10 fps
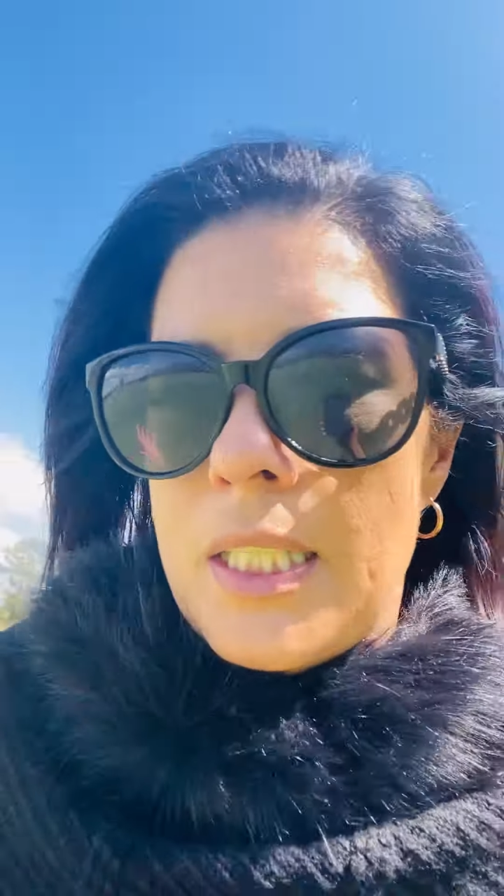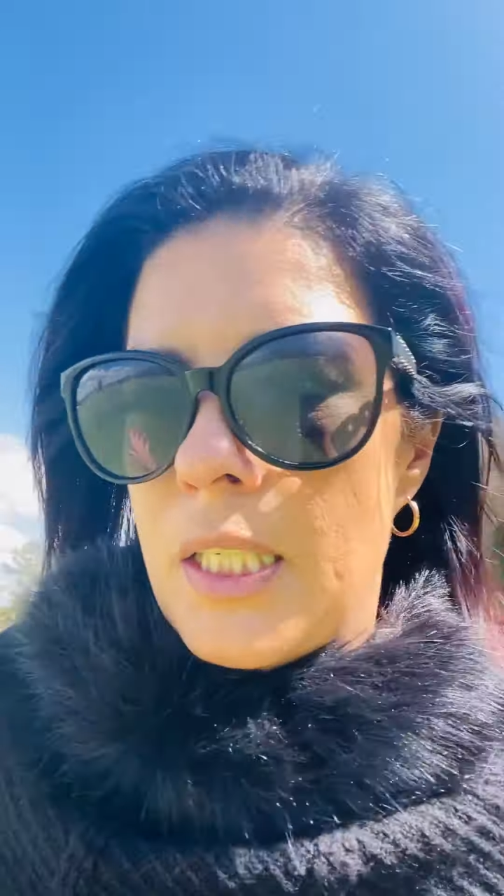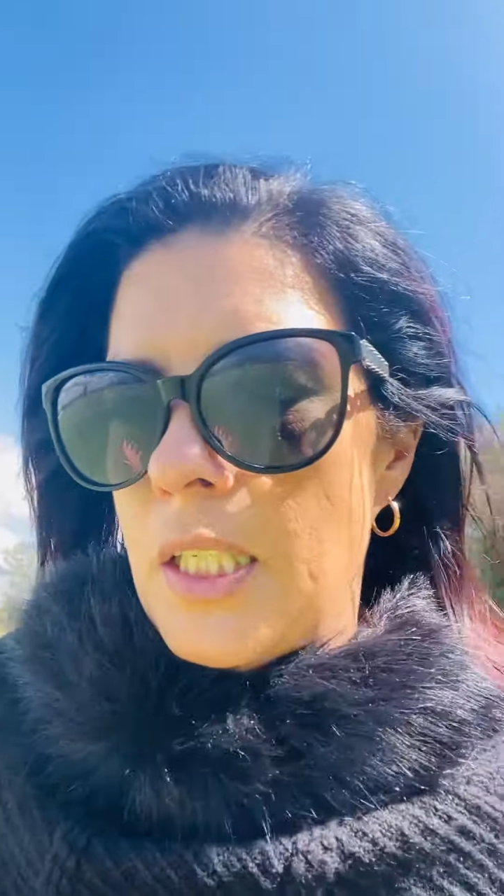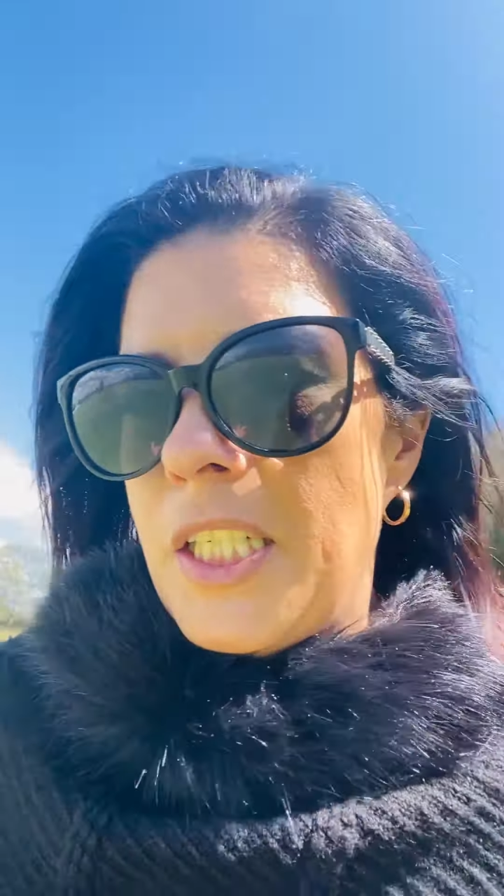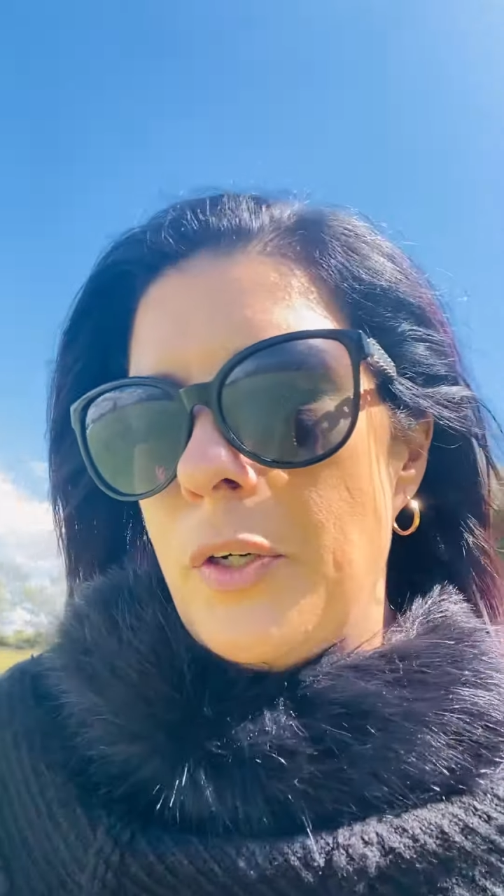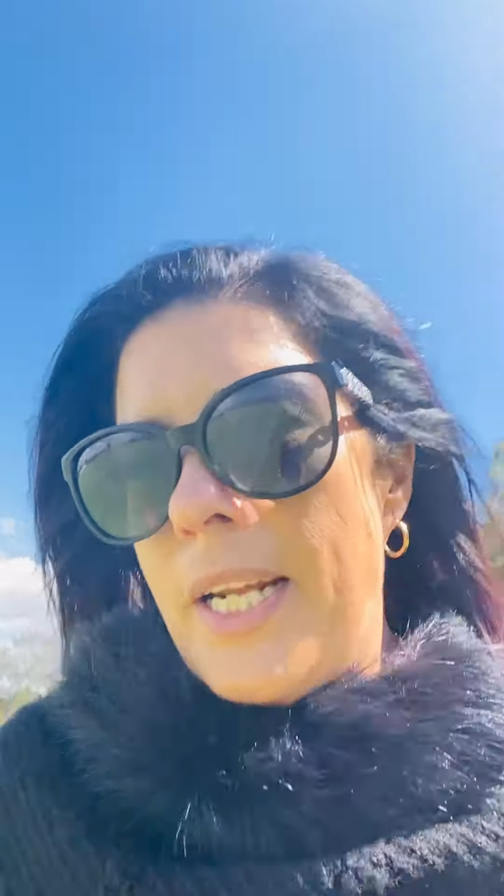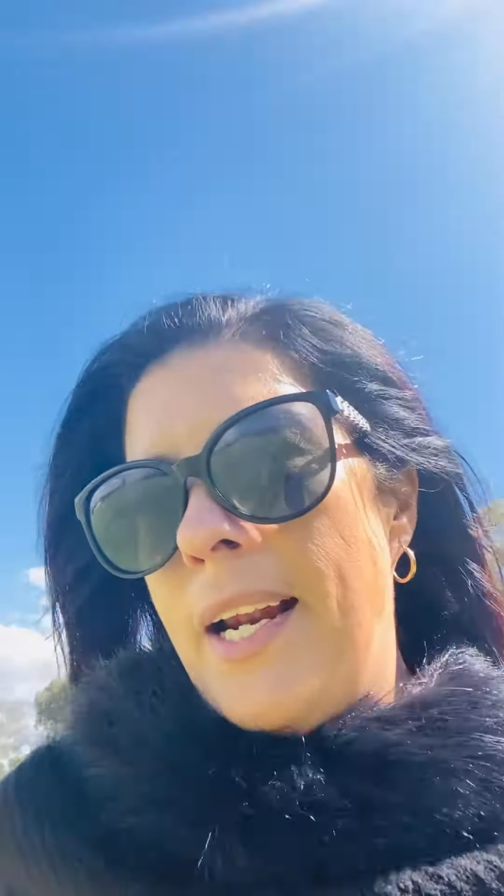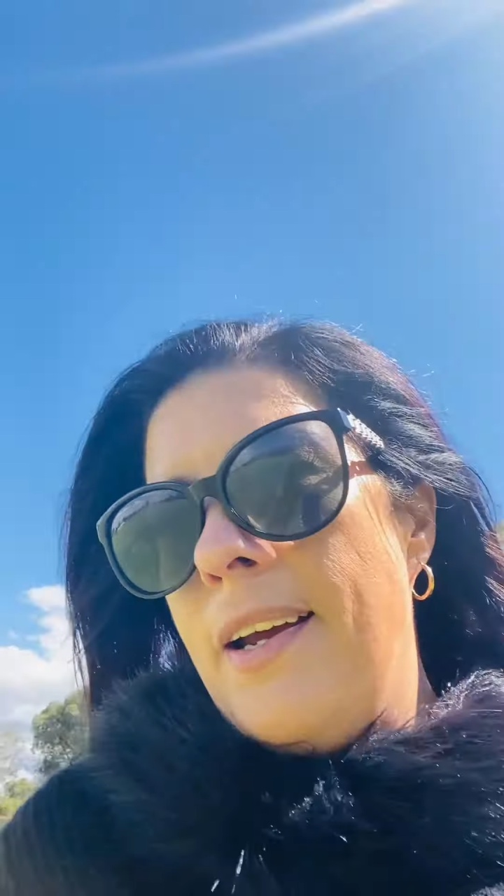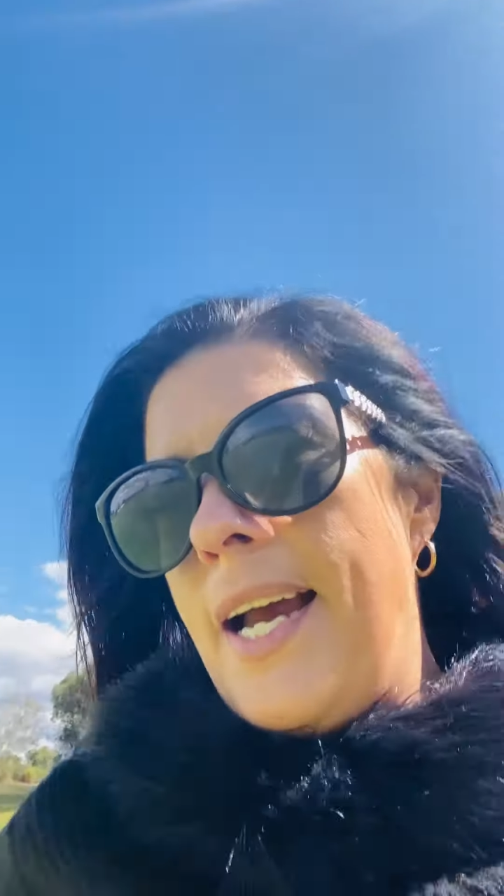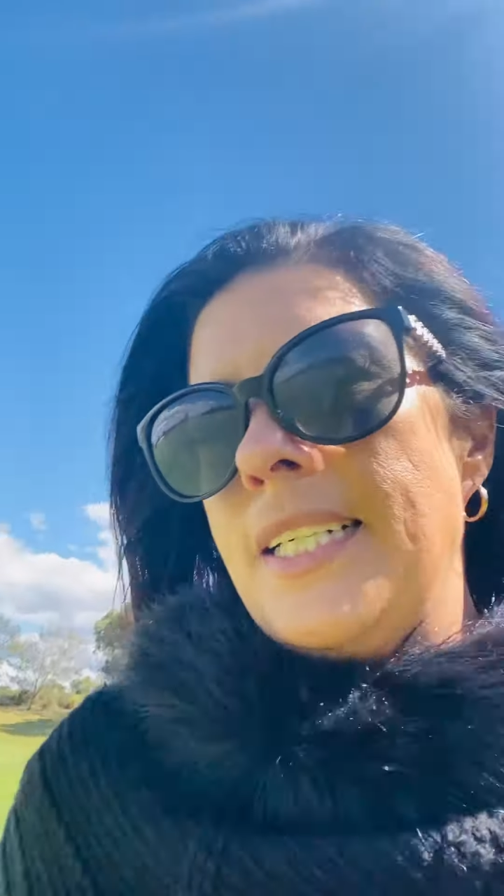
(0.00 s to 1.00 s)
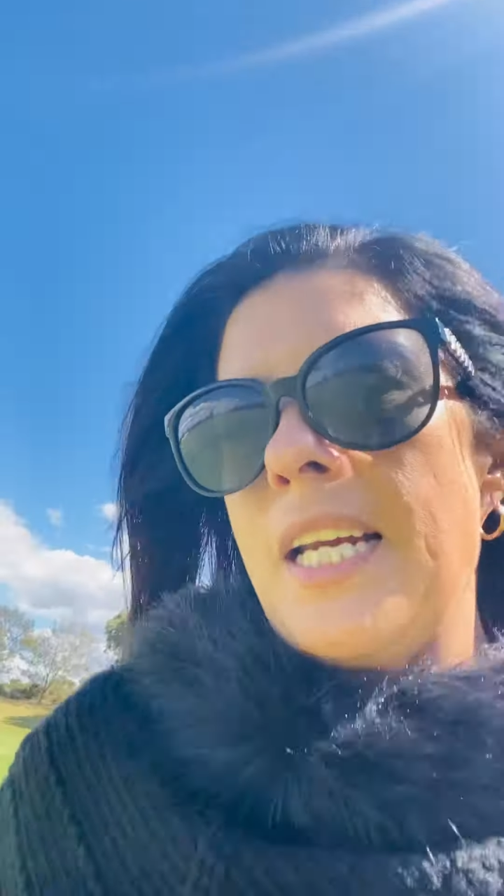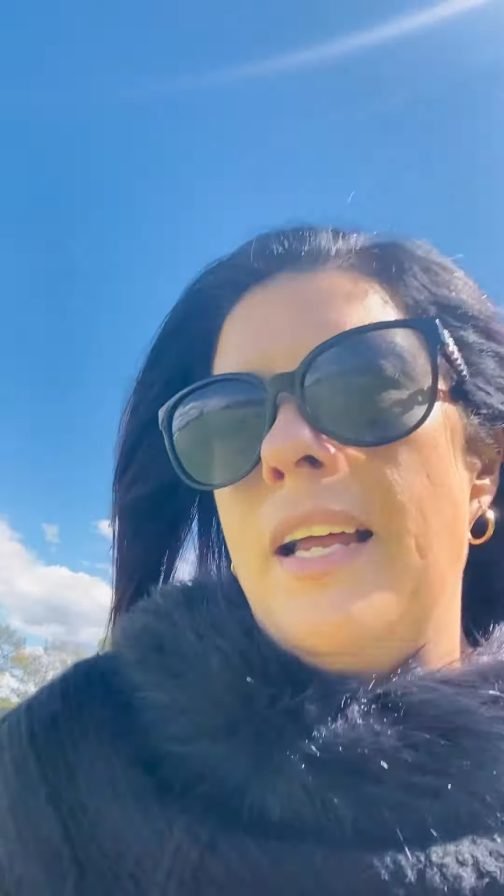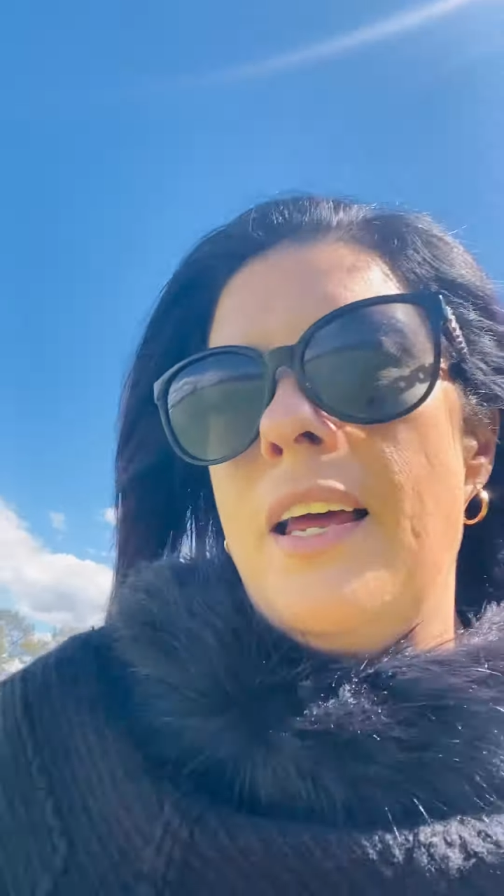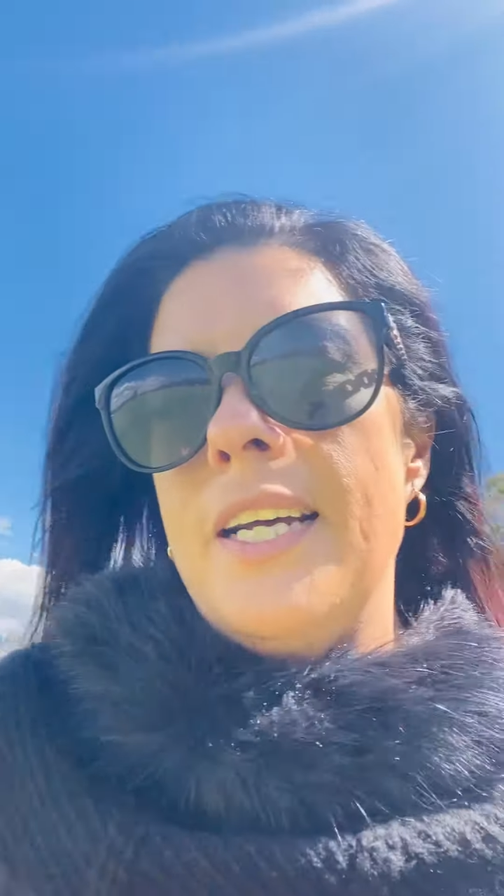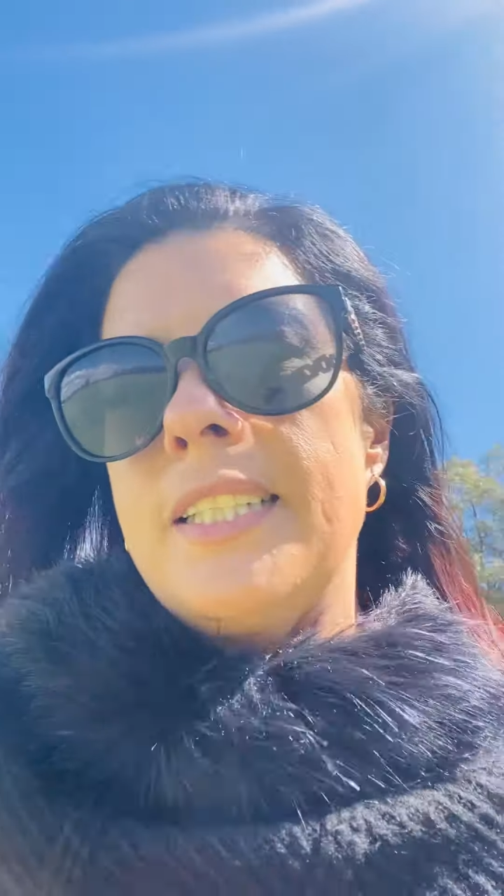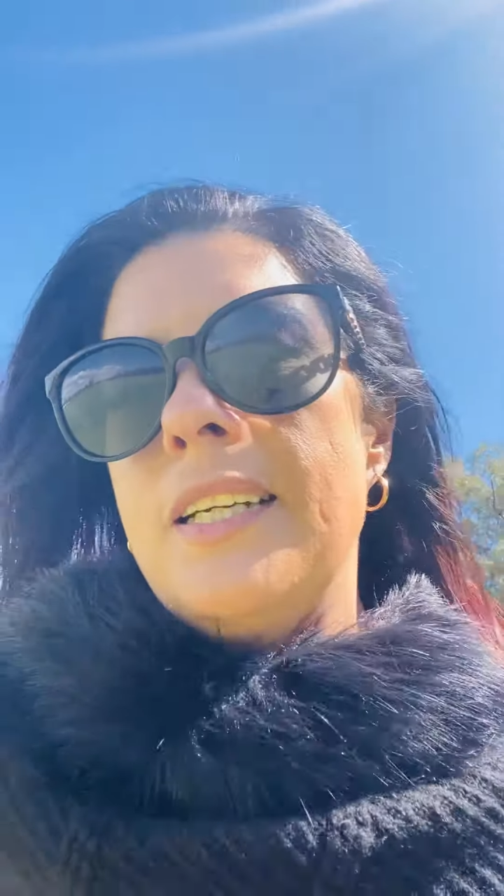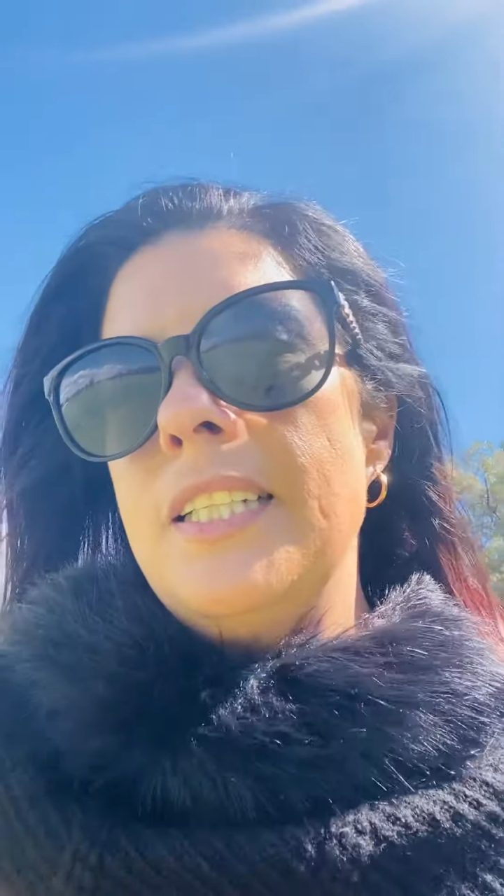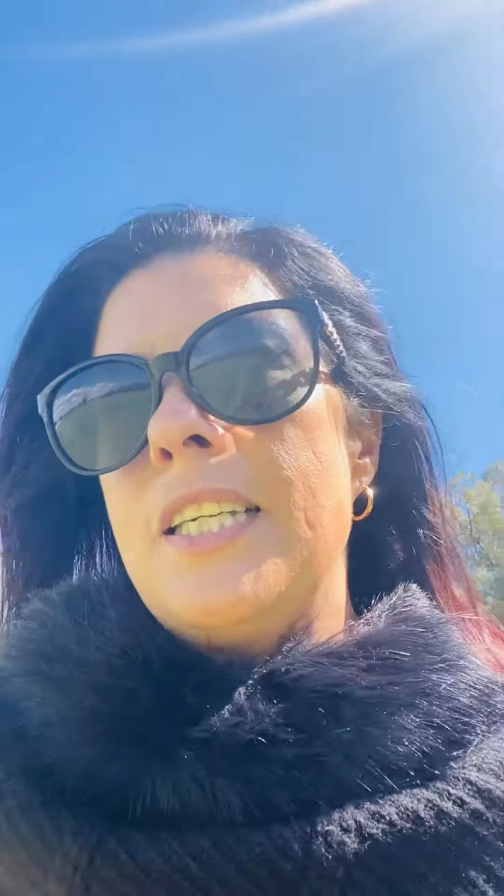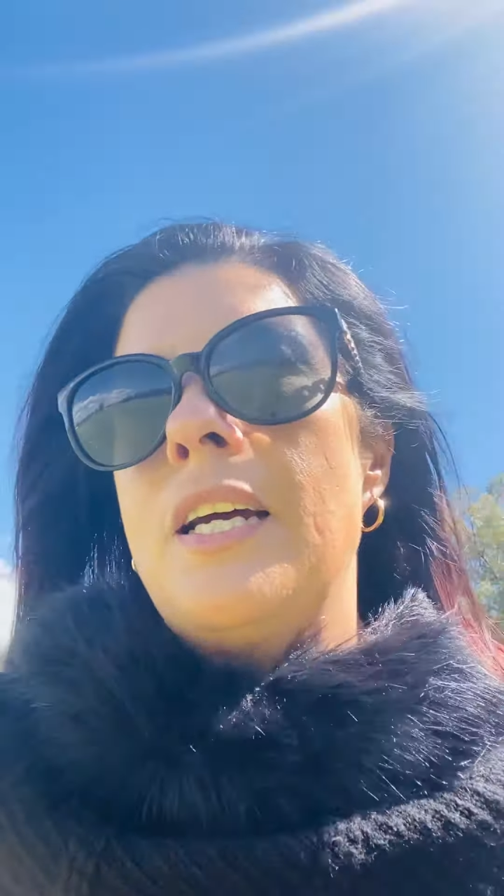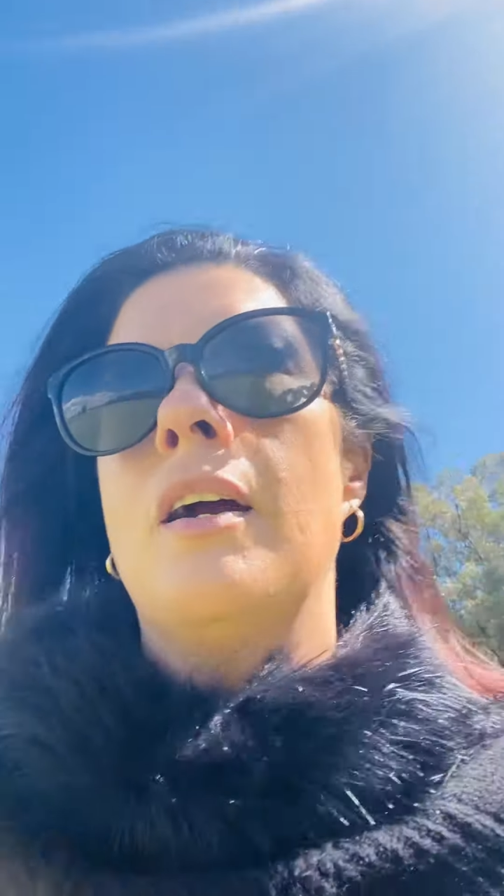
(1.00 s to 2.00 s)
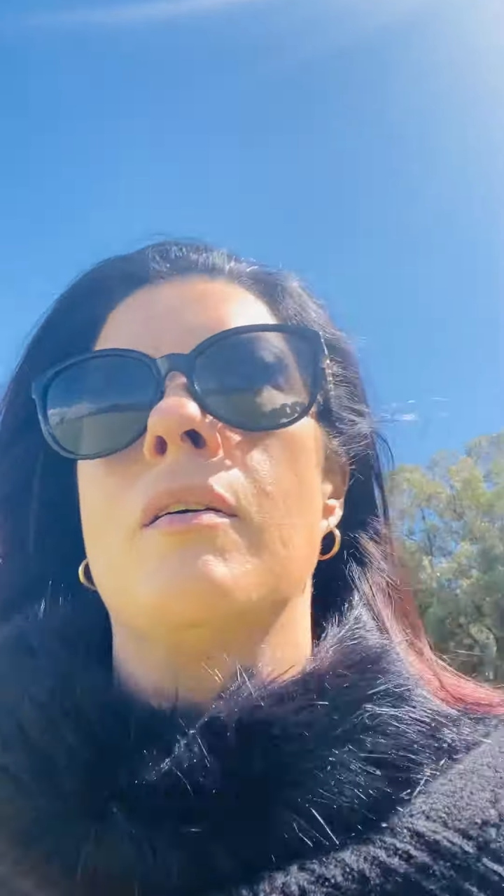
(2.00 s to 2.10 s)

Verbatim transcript: So she already had her H R license,